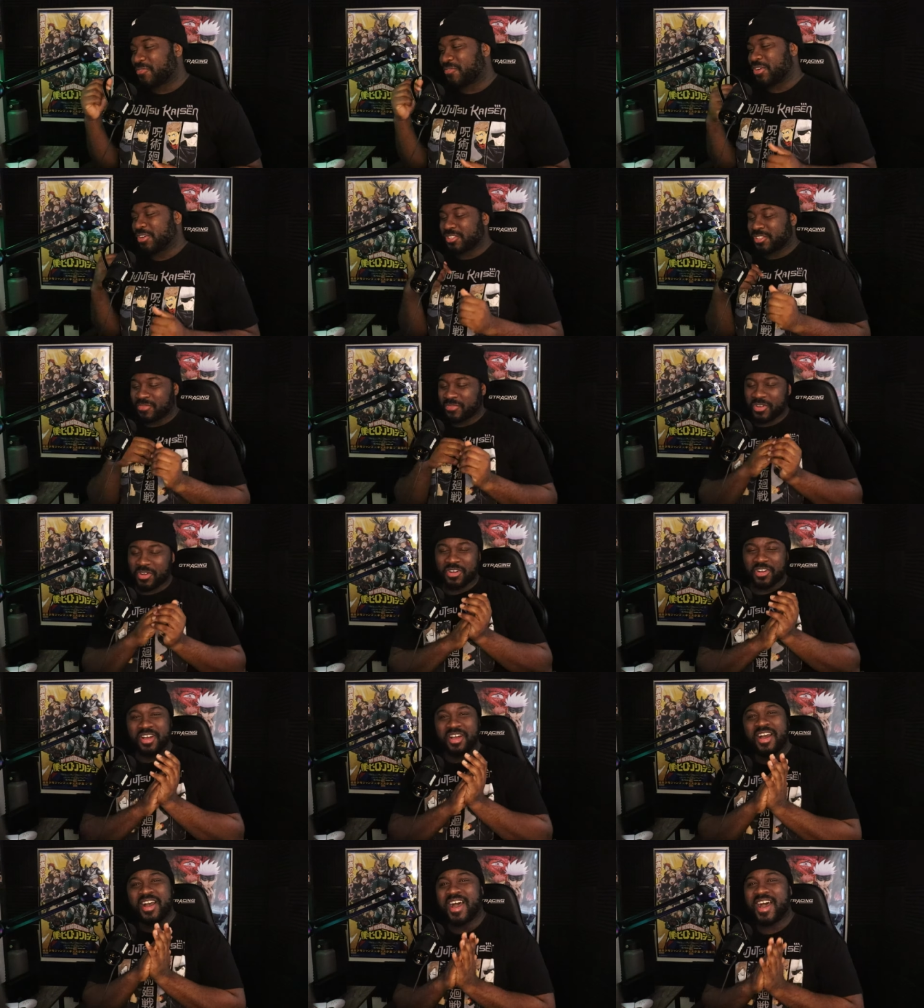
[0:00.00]
First of
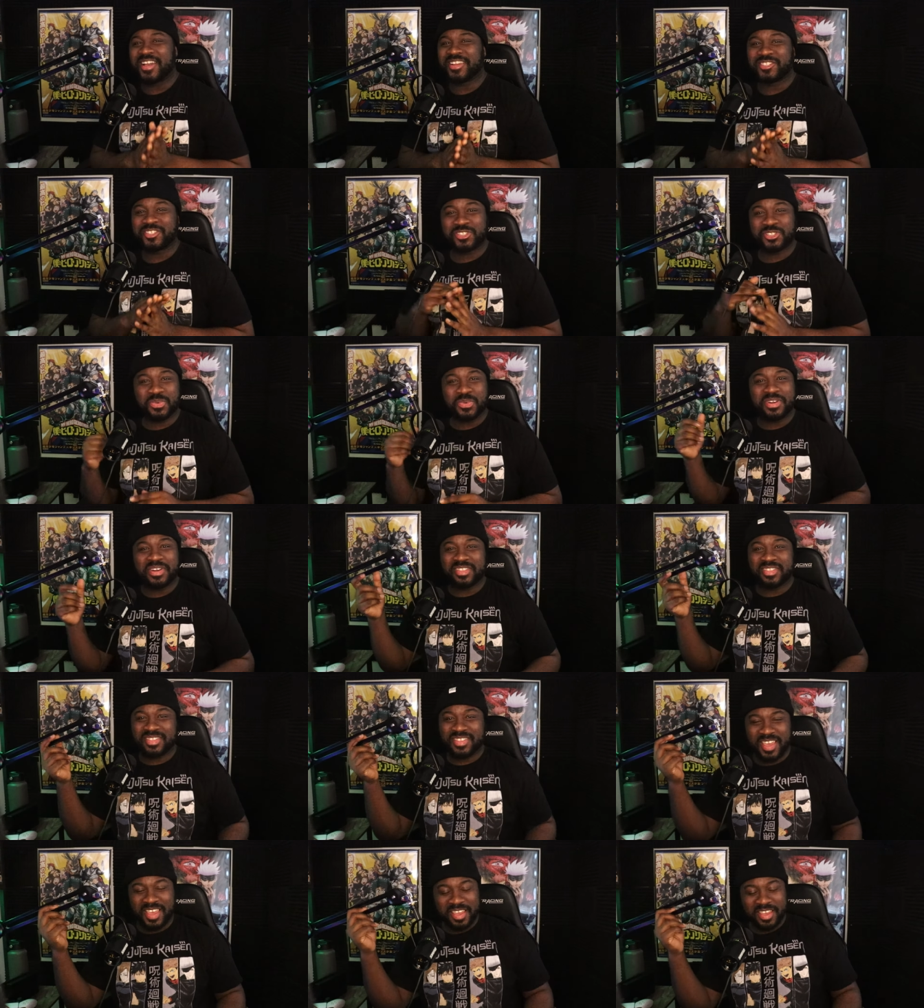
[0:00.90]
all, I just want
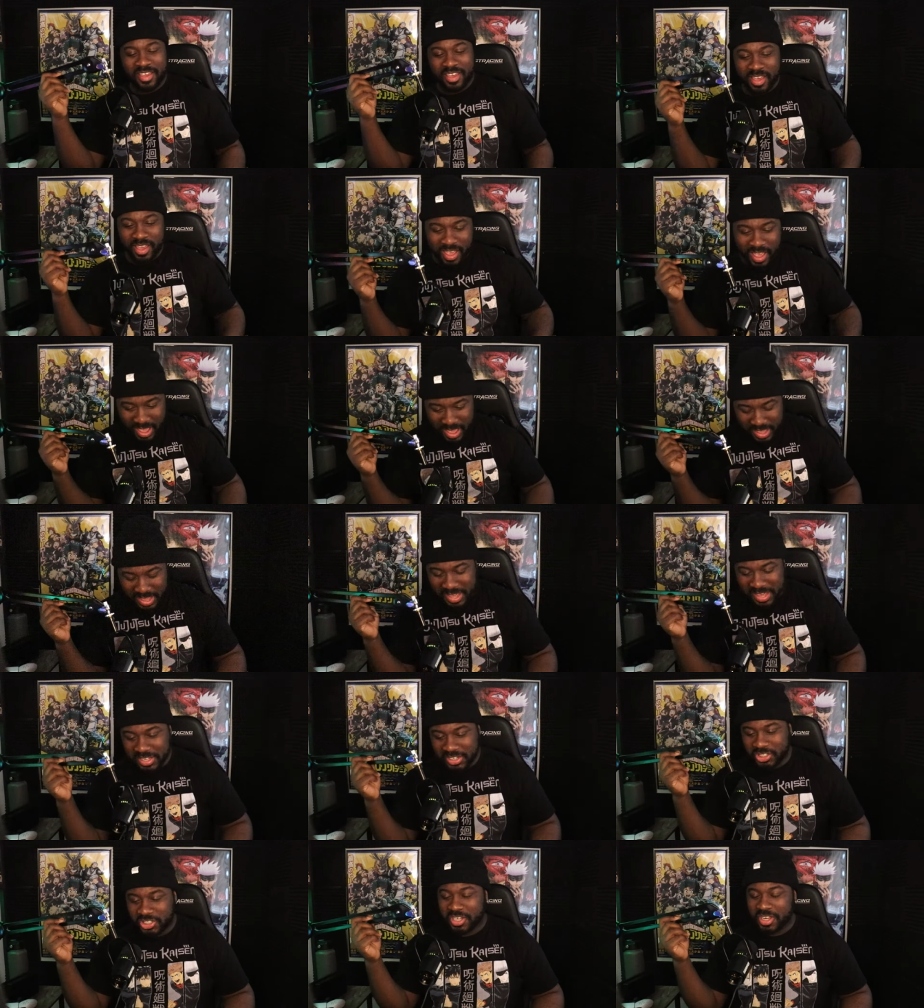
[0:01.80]
to thank
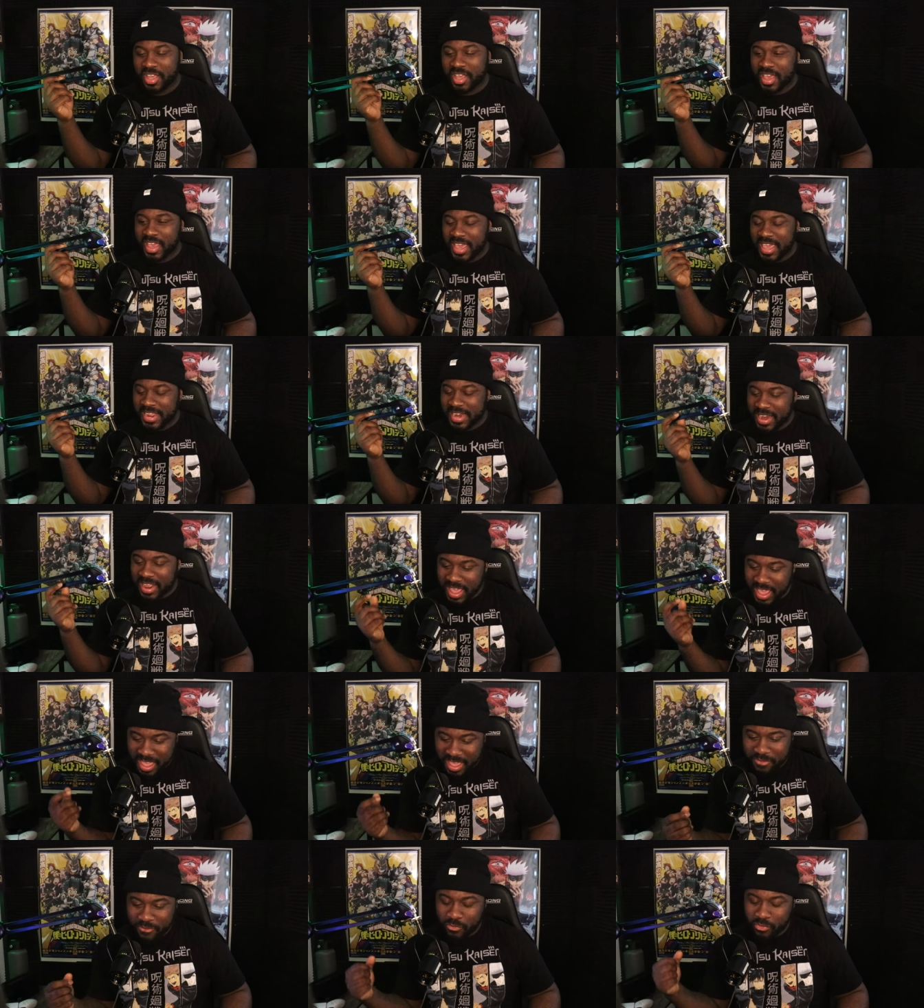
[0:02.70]
each and
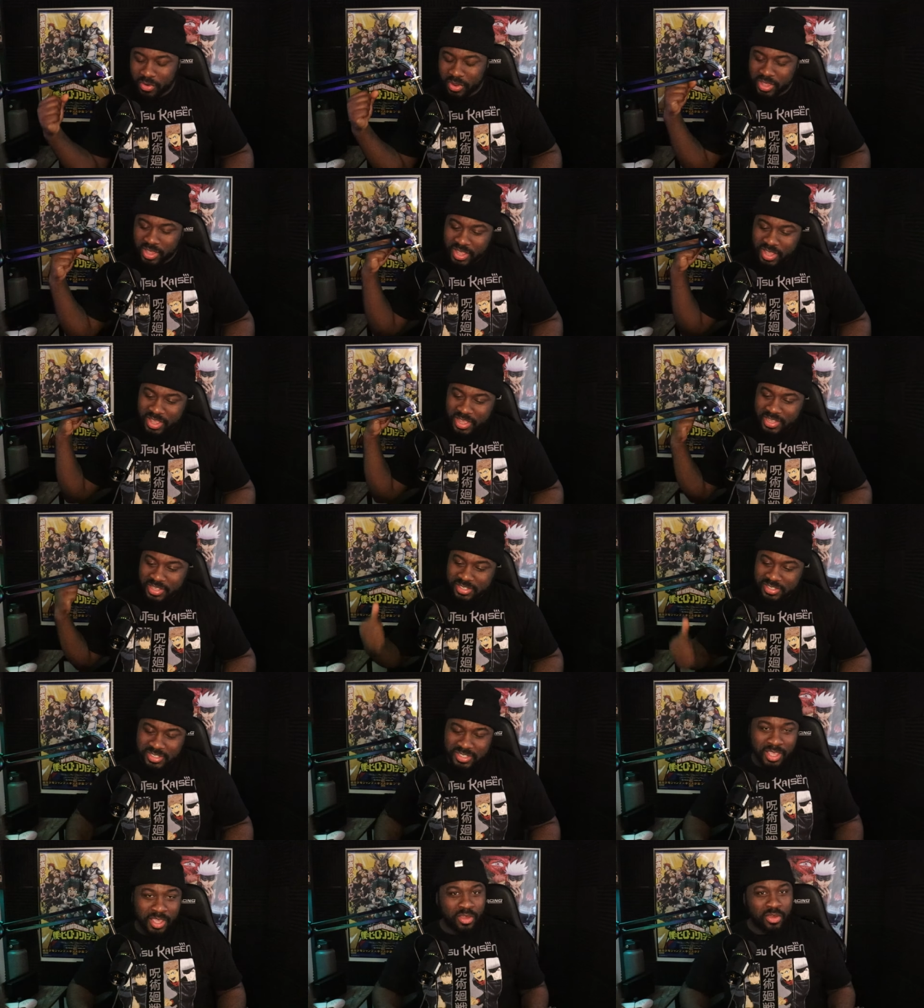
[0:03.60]
every
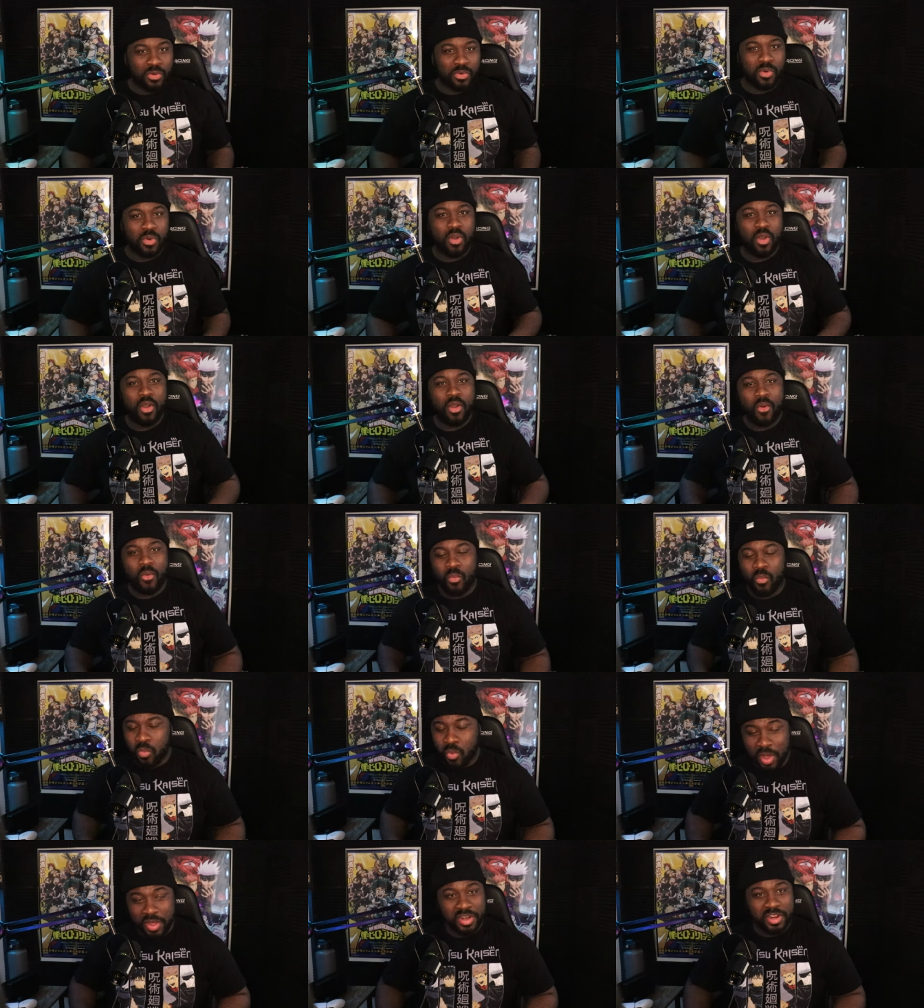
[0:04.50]
single
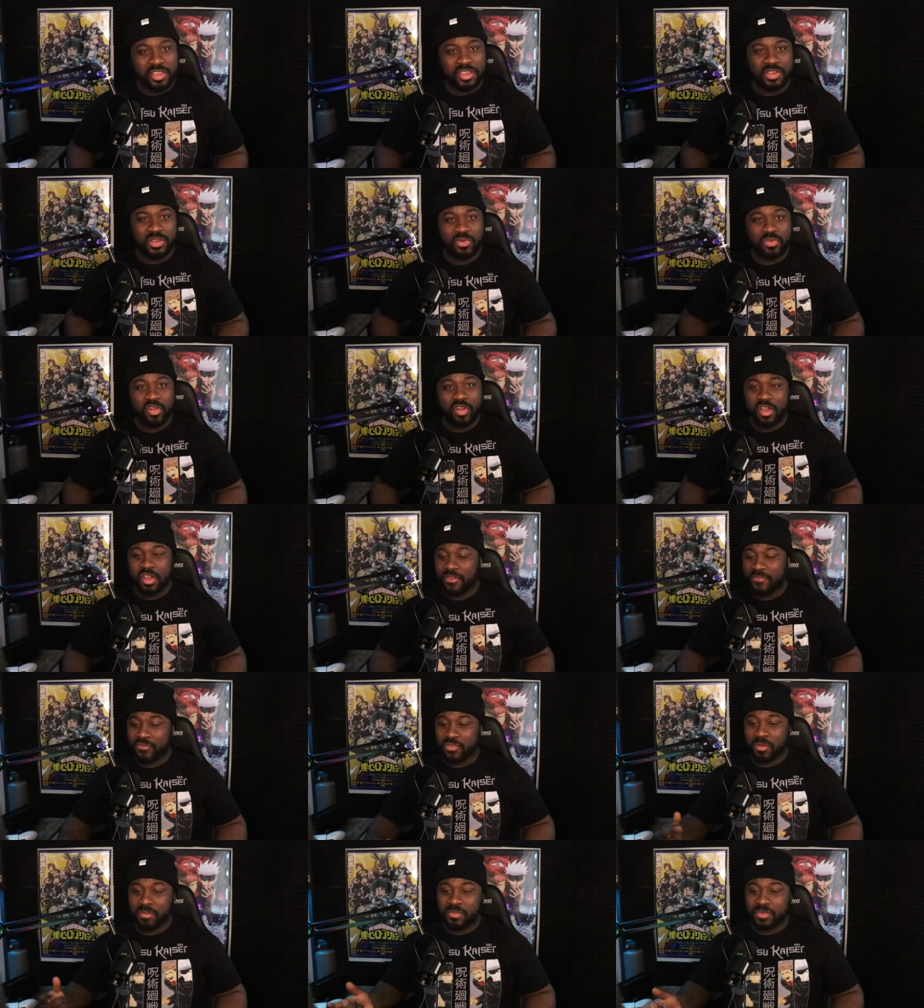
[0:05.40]
one of you
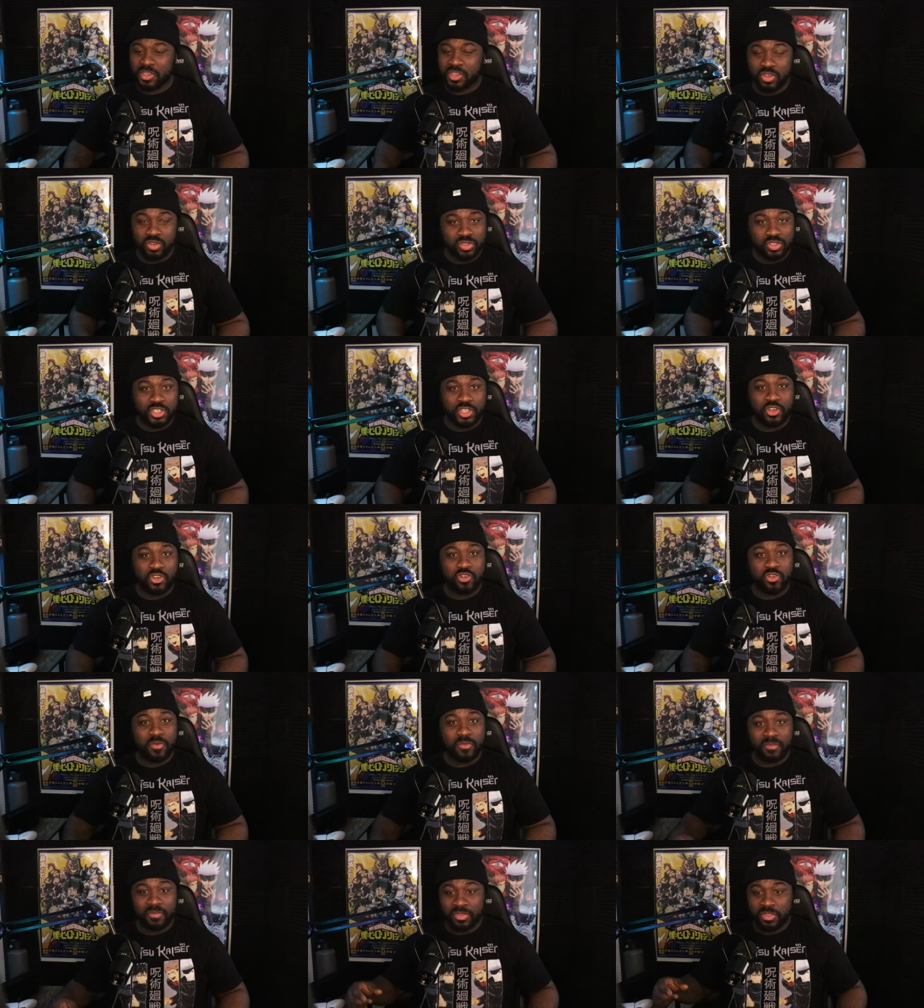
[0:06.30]
from
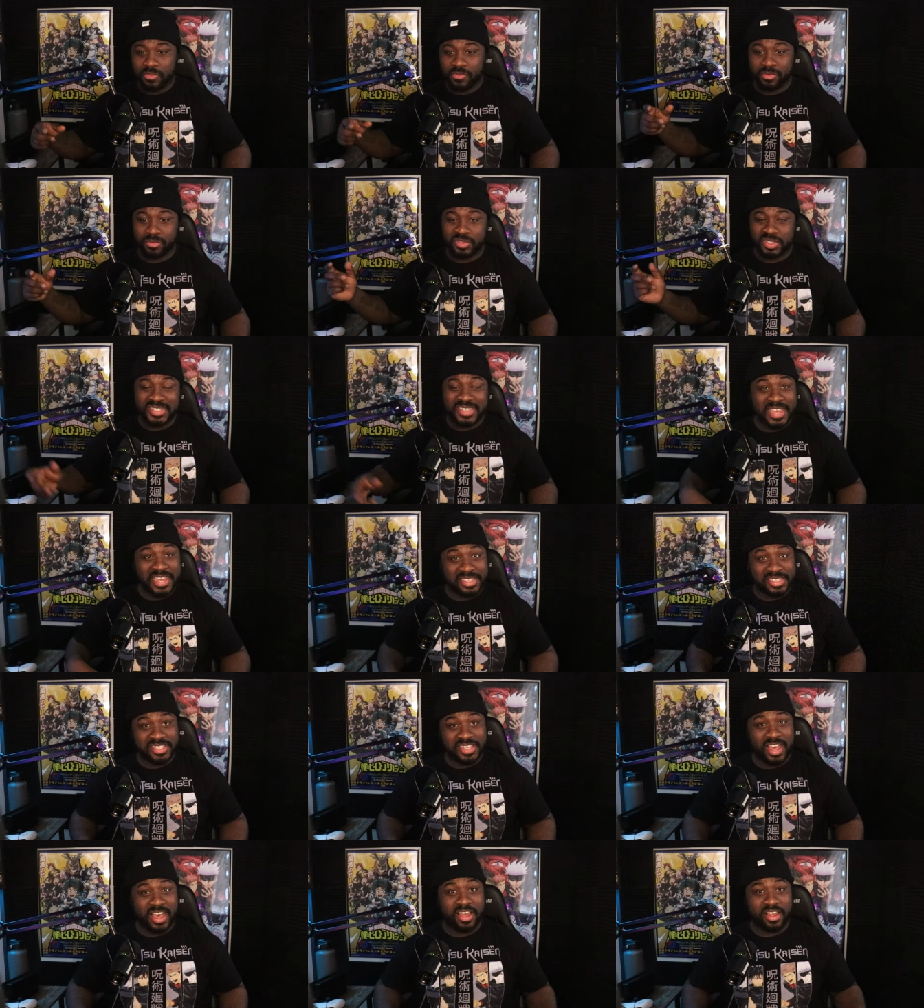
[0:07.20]
YouTube, from
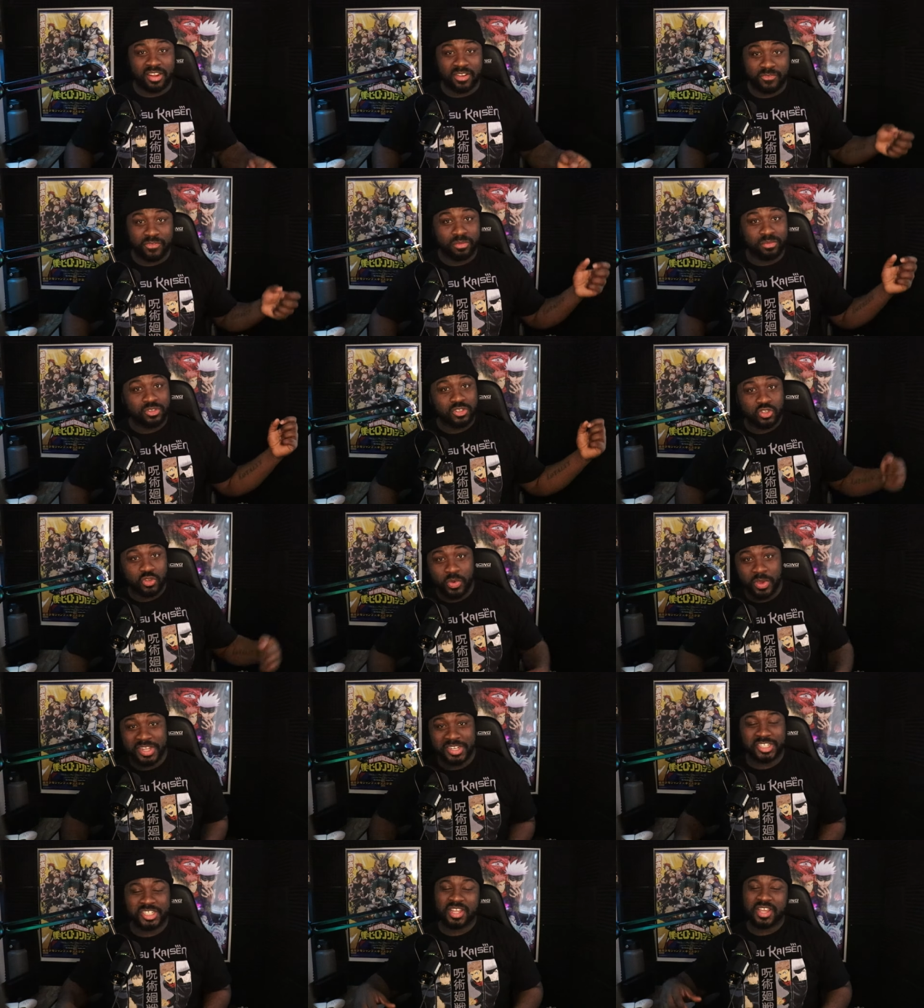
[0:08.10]
TikTok, from
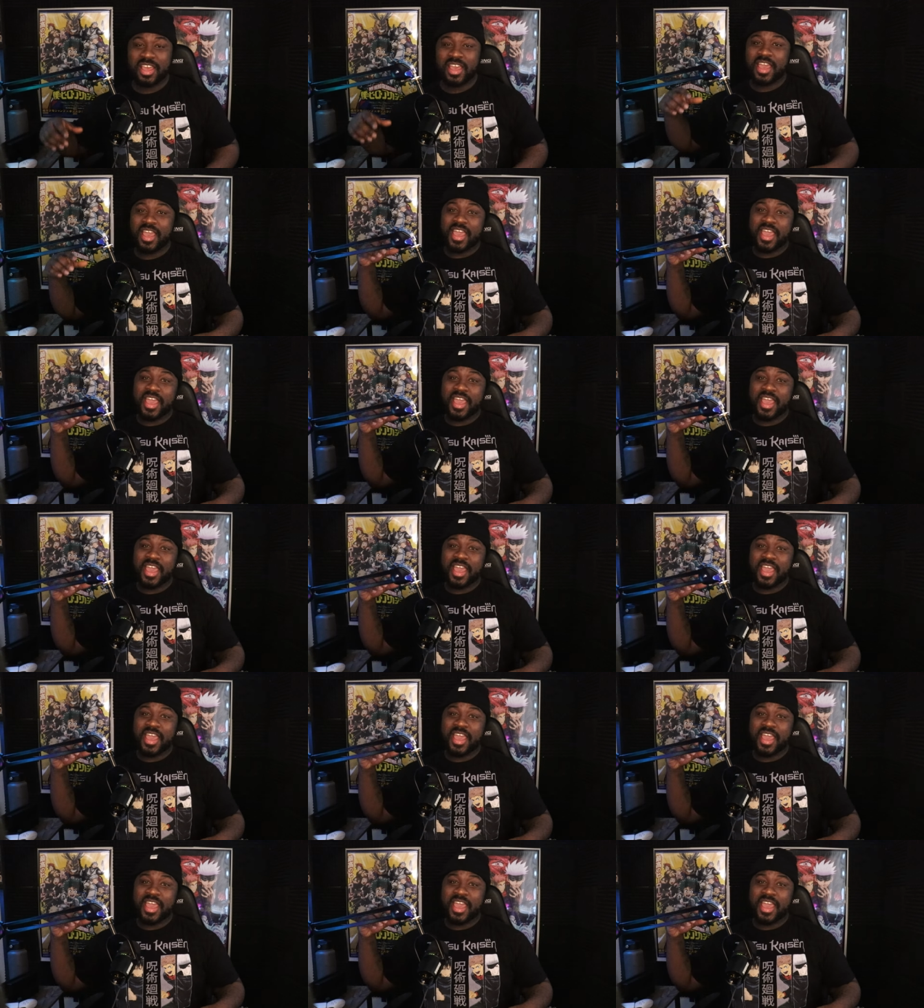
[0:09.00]
Twitch,